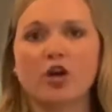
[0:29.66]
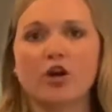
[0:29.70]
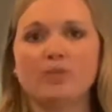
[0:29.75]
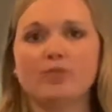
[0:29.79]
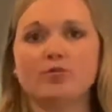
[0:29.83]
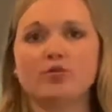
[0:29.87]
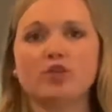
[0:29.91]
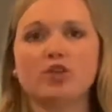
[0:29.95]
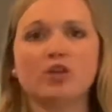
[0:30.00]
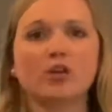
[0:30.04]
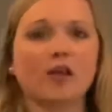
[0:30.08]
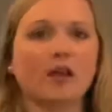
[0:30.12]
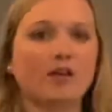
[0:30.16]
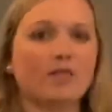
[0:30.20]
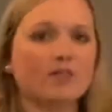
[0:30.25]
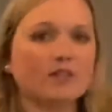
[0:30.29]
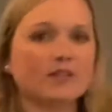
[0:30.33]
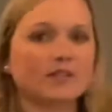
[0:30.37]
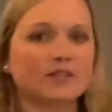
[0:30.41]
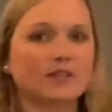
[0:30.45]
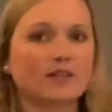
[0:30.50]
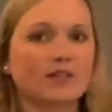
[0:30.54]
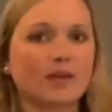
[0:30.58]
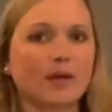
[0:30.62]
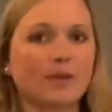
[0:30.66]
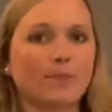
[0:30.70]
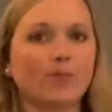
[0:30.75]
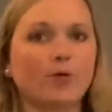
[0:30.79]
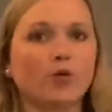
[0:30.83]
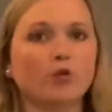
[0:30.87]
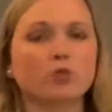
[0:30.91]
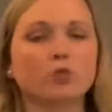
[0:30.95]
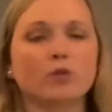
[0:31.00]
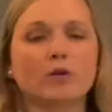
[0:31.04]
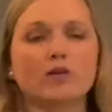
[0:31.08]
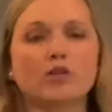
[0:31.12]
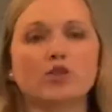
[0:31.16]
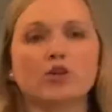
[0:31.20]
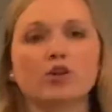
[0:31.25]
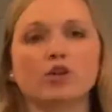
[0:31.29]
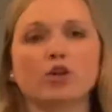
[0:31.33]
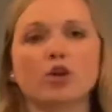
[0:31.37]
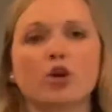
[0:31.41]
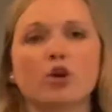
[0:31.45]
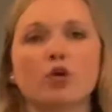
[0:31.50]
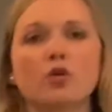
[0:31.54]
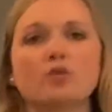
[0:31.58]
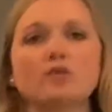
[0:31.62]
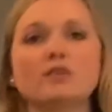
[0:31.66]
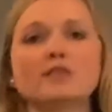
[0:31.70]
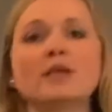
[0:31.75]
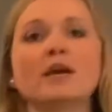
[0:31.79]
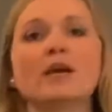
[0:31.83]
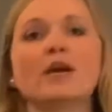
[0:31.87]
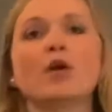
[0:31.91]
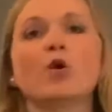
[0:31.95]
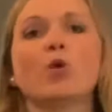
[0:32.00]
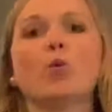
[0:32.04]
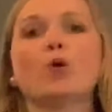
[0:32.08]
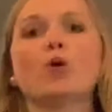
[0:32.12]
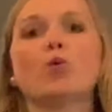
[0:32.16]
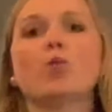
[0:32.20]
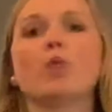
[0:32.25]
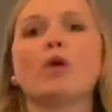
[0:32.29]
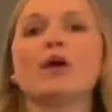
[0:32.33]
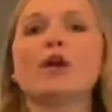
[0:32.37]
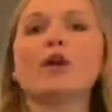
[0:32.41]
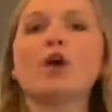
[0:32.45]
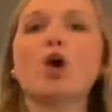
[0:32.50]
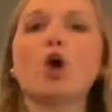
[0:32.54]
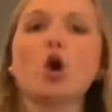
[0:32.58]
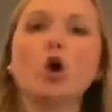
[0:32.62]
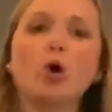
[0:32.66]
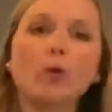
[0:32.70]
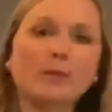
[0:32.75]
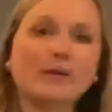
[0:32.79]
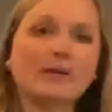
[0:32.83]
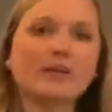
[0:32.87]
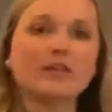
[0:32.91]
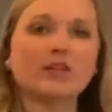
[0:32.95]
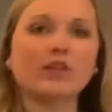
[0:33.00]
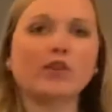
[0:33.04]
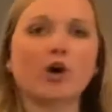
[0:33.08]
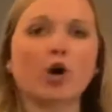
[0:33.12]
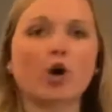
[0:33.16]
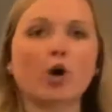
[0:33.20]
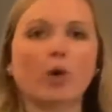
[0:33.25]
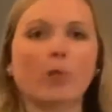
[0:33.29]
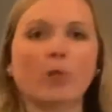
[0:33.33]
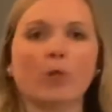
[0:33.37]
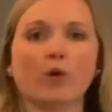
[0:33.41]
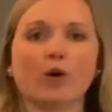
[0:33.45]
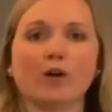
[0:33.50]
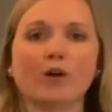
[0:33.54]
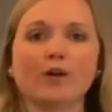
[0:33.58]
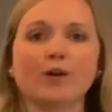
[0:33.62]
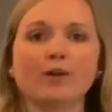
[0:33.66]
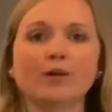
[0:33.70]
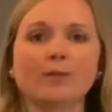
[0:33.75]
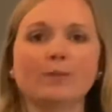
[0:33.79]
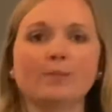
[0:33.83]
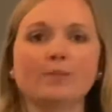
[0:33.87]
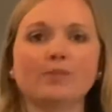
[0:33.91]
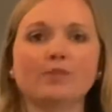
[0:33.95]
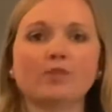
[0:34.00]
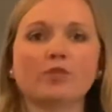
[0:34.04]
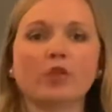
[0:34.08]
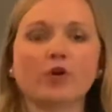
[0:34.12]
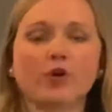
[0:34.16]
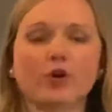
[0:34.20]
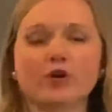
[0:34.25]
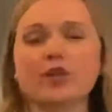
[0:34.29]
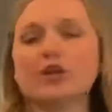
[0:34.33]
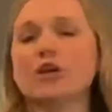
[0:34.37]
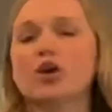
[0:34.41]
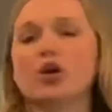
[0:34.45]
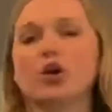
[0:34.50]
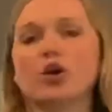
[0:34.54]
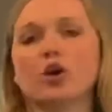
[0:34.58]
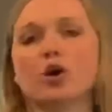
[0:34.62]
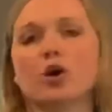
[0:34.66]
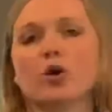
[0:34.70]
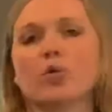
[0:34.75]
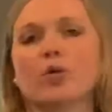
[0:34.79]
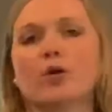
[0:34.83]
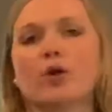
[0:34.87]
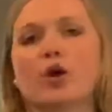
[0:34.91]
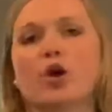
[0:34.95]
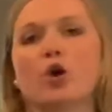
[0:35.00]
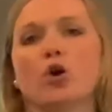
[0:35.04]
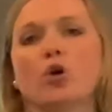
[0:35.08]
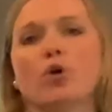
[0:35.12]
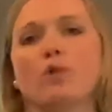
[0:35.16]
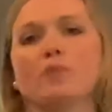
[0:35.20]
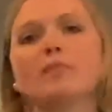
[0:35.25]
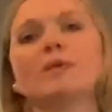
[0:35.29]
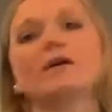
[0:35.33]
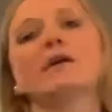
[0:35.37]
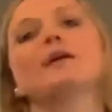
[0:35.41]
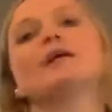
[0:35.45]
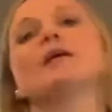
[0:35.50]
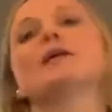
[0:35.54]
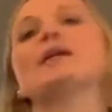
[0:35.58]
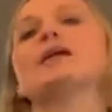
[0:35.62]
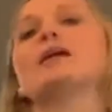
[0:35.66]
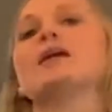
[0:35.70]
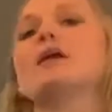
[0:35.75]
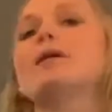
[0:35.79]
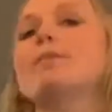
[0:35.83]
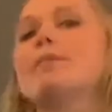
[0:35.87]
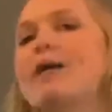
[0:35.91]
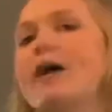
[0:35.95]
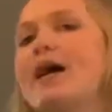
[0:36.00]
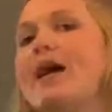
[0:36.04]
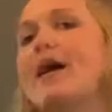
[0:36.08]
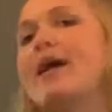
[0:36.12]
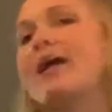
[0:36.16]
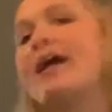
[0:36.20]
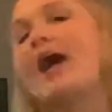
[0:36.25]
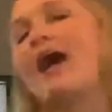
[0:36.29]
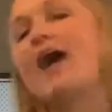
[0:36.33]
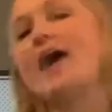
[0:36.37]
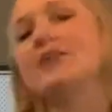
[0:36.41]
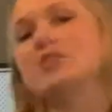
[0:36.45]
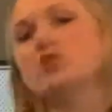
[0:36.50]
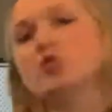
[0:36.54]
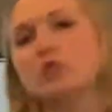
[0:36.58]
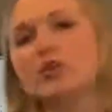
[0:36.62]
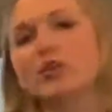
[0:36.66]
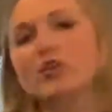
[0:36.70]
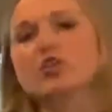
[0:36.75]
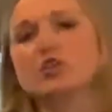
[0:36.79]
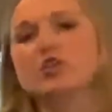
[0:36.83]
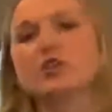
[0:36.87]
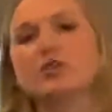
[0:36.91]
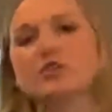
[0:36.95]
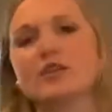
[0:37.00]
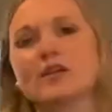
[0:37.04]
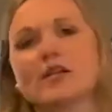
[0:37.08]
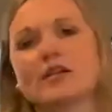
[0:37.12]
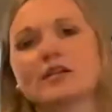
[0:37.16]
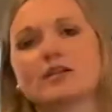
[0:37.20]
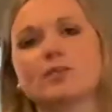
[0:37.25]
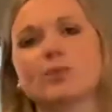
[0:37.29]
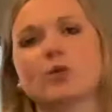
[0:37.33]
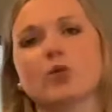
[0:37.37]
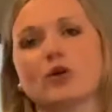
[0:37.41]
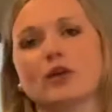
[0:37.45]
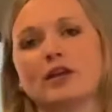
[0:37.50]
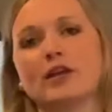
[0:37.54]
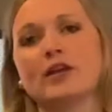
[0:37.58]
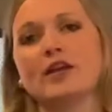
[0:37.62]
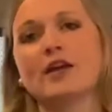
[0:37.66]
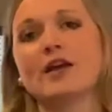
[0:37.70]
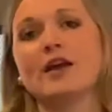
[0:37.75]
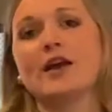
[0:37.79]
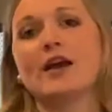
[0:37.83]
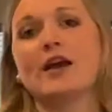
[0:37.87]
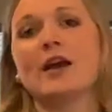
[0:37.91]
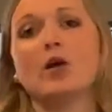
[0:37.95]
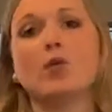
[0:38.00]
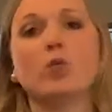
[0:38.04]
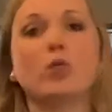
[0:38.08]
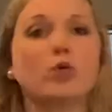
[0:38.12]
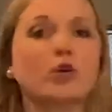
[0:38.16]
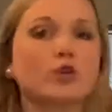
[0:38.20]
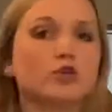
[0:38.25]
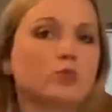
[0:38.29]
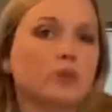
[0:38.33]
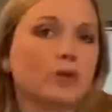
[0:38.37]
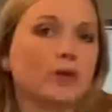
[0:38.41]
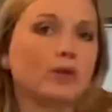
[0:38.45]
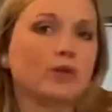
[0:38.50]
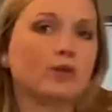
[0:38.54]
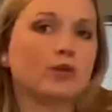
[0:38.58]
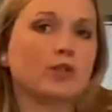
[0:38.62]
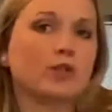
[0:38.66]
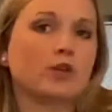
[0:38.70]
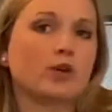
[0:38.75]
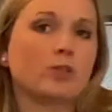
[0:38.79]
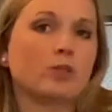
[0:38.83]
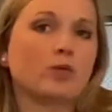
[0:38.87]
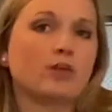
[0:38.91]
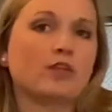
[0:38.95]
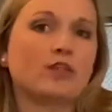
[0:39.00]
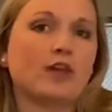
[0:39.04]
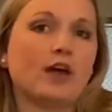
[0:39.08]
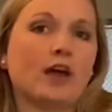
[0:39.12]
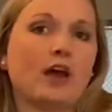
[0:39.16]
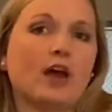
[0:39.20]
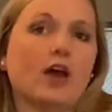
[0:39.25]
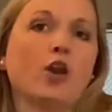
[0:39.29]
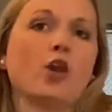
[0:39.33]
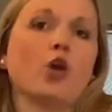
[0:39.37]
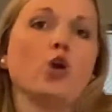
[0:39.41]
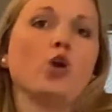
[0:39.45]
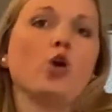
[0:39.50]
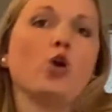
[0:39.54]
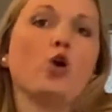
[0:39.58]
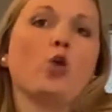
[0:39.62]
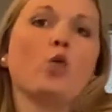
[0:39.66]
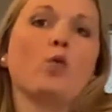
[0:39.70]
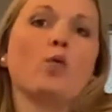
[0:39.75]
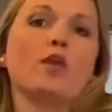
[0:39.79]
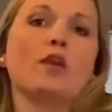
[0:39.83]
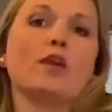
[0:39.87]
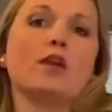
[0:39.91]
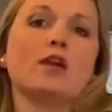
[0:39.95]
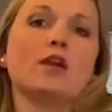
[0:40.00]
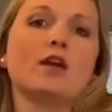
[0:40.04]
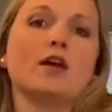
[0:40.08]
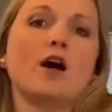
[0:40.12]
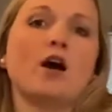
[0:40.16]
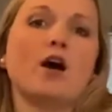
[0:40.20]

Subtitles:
she gave us examples, we took notes, we went home and did the homework, learned it on our own at home, came back, asked questions the next morning, and once we were done with that, we